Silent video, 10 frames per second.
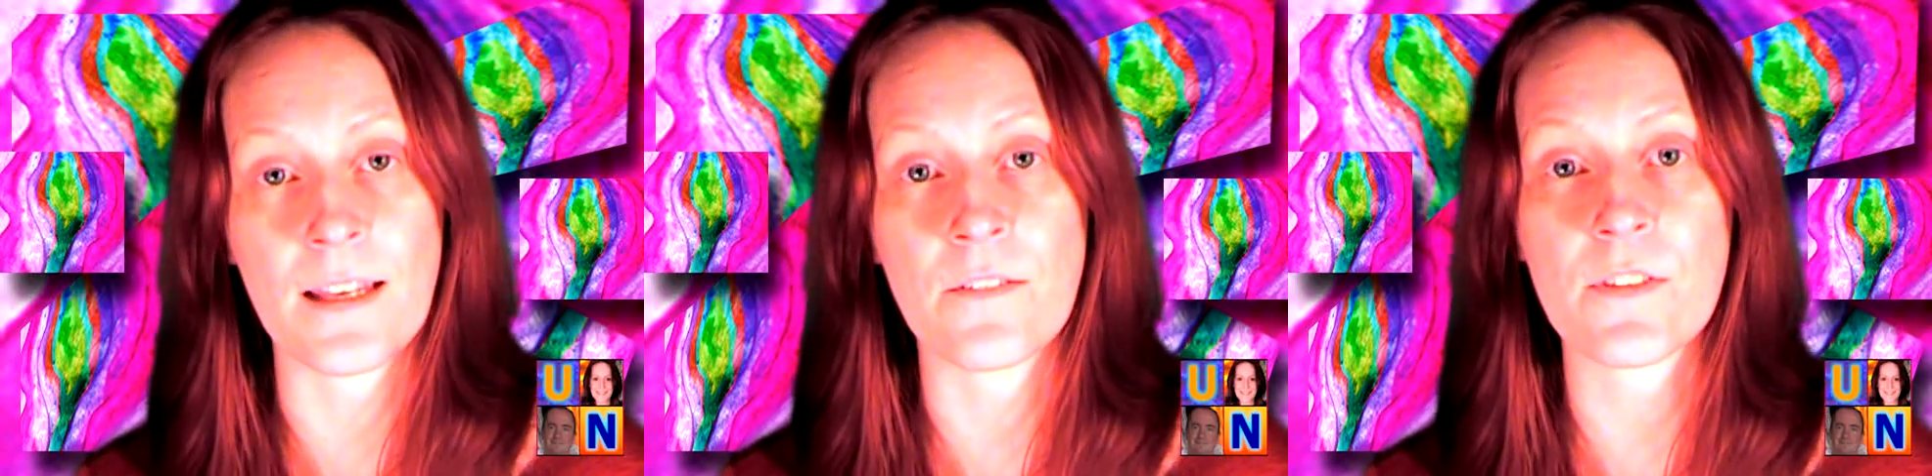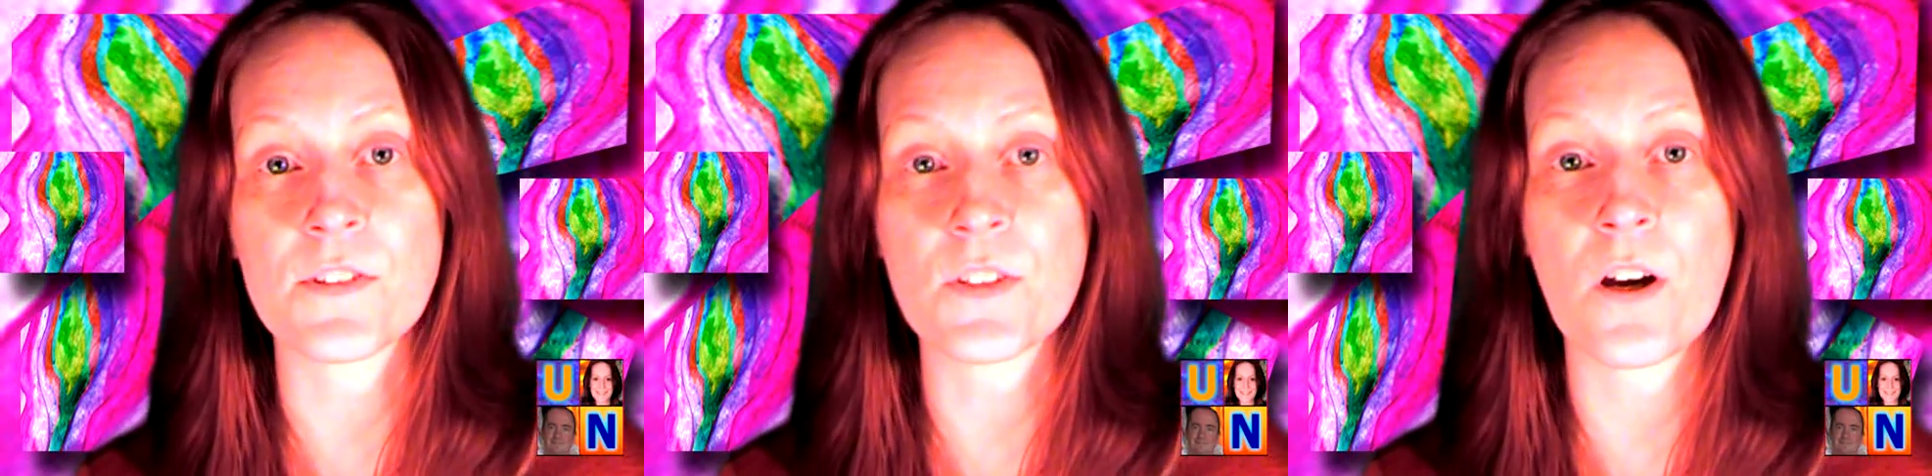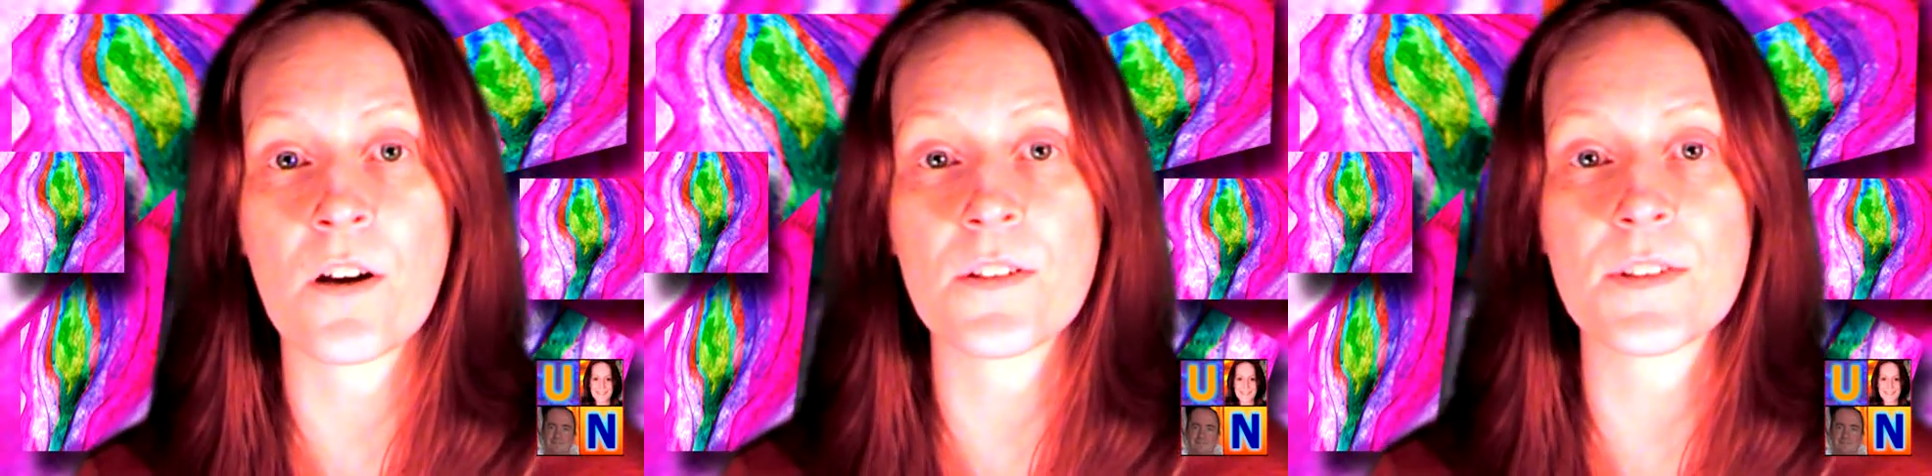And if this
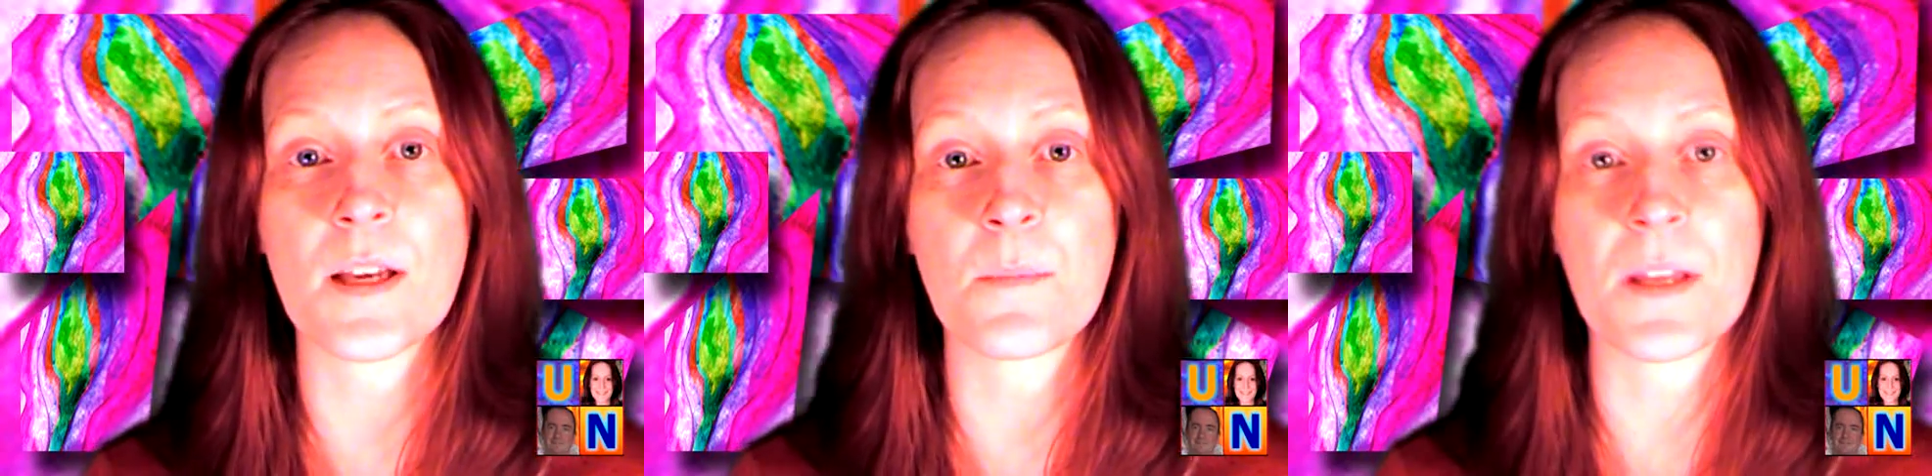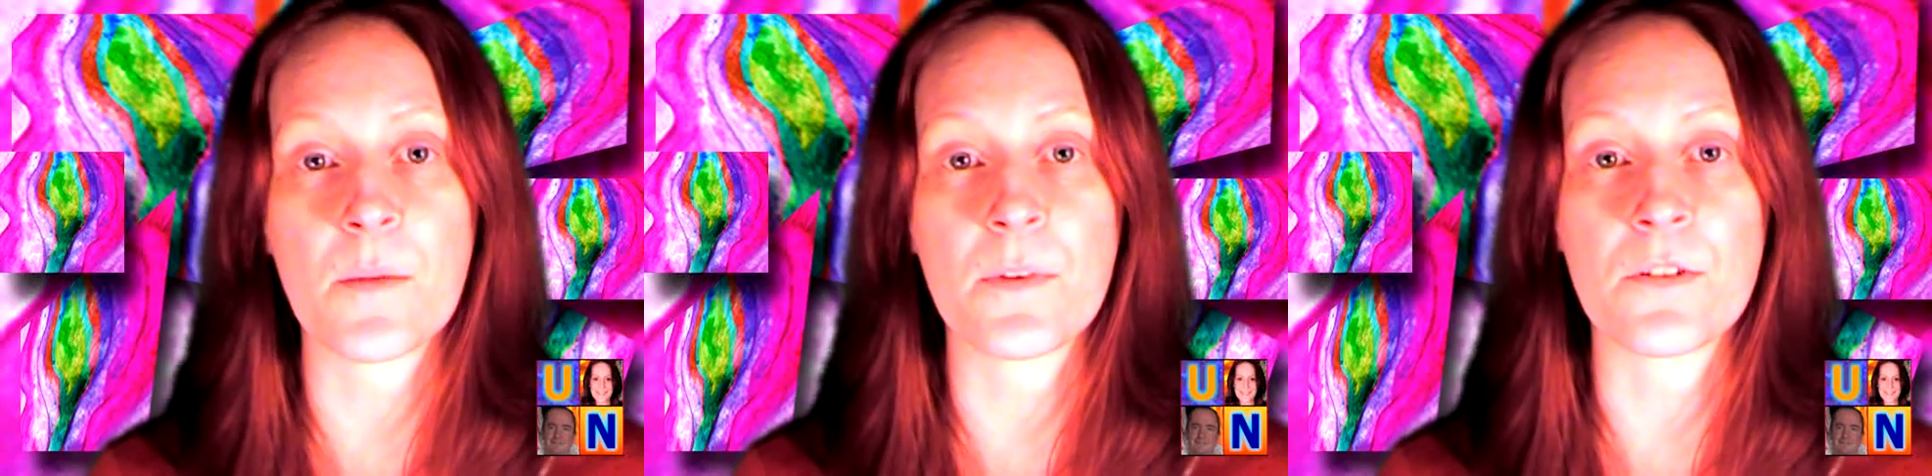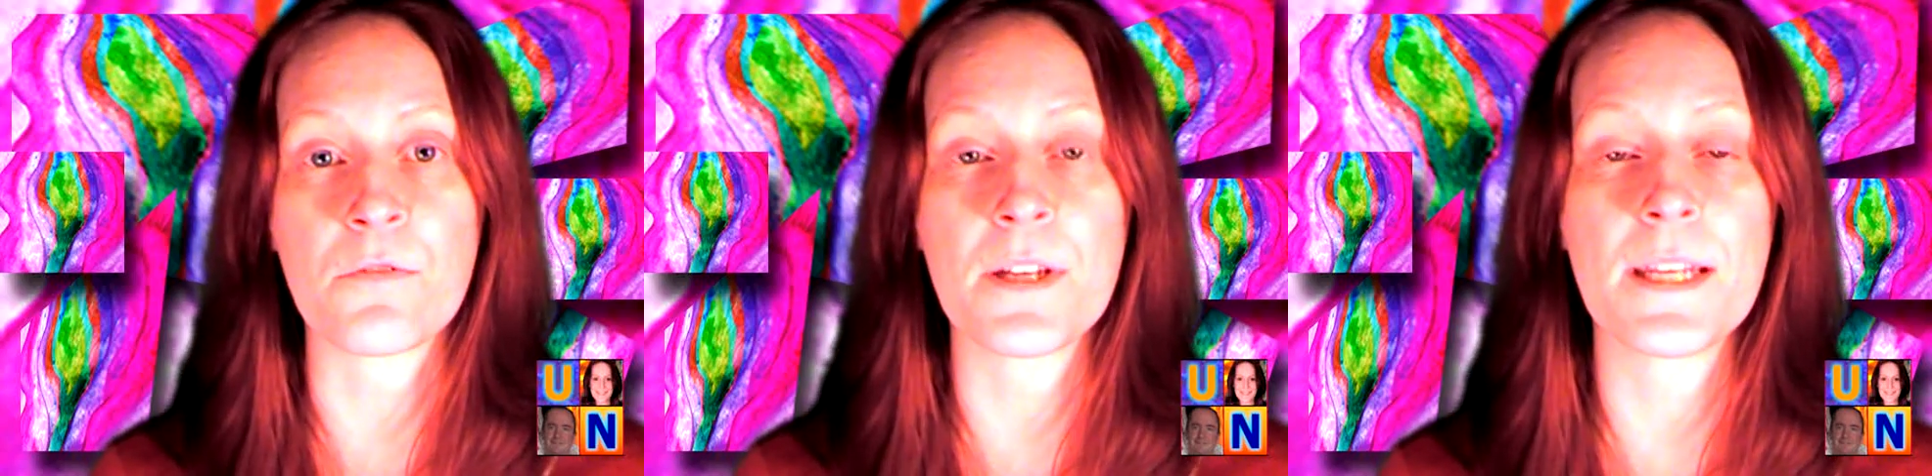card is coming up
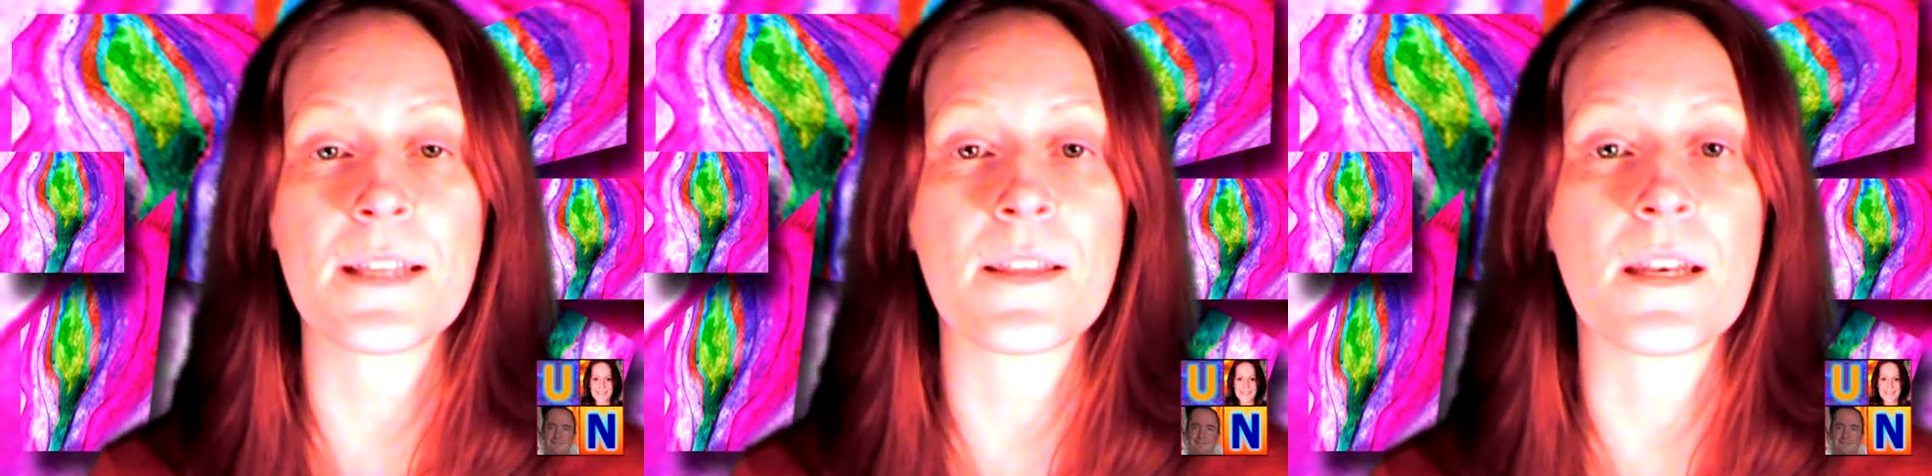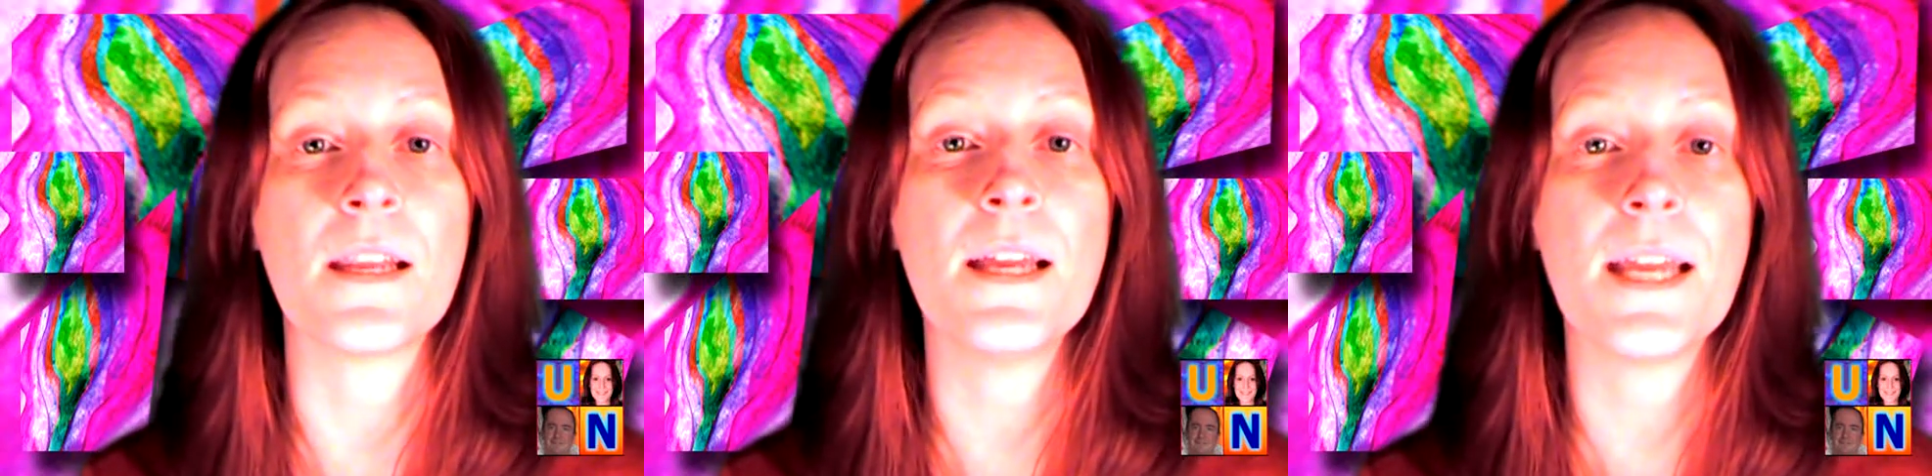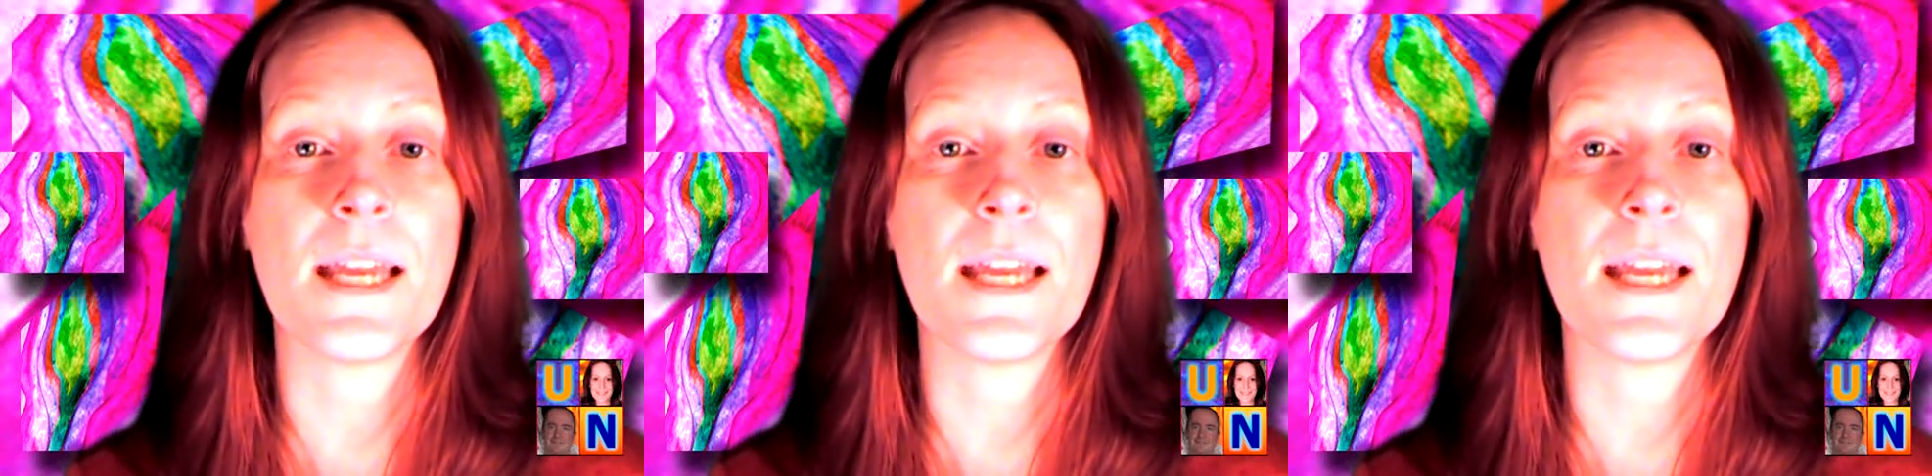in your reading, then